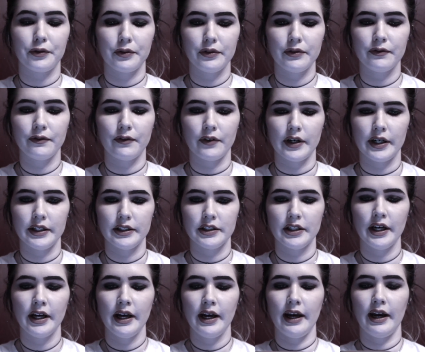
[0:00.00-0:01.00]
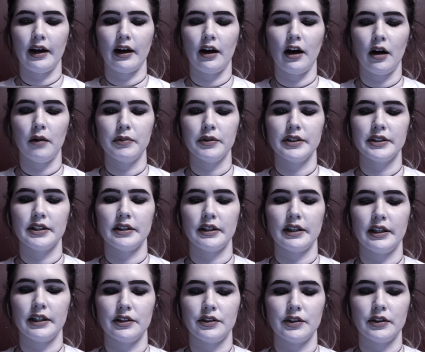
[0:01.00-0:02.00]
through the fridge and cupboards in
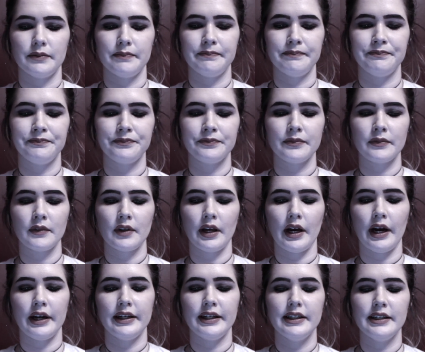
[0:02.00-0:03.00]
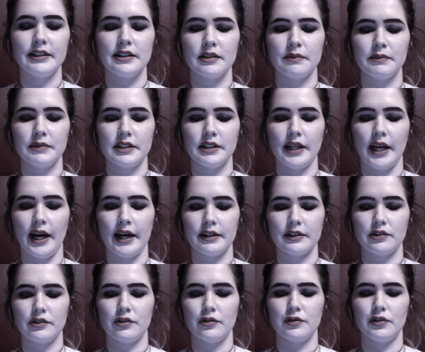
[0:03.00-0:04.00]
the kitchen. I needed some
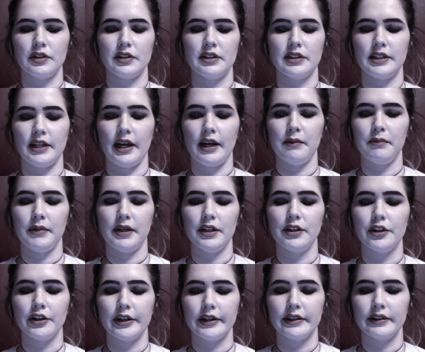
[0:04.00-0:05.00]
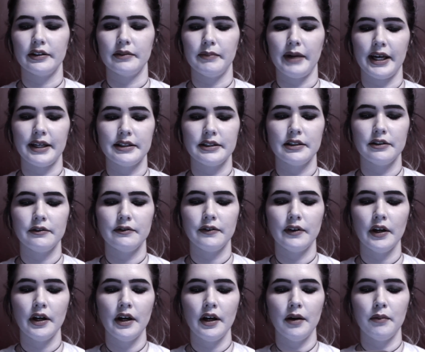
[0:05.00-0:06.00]
snacks to sustain me during the
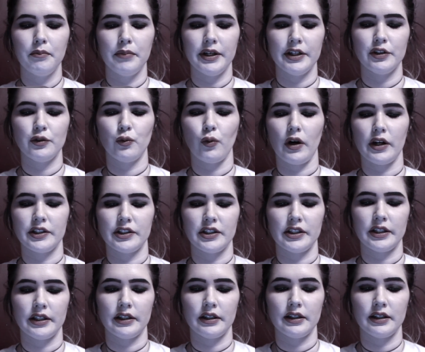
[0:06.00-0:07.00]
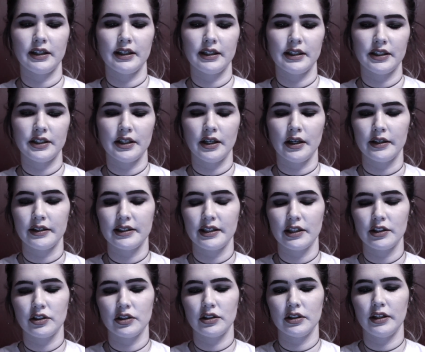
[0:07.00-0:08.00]
massive binge watching uh,
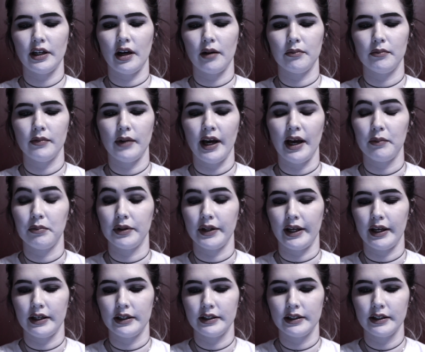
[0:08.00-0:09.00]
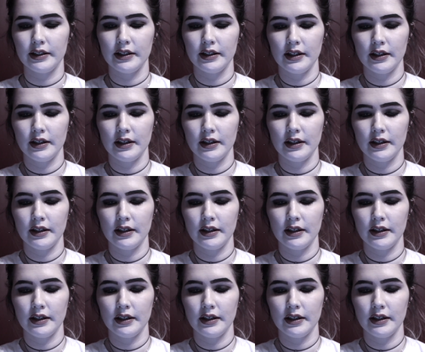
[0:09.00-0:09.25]
session I had planned.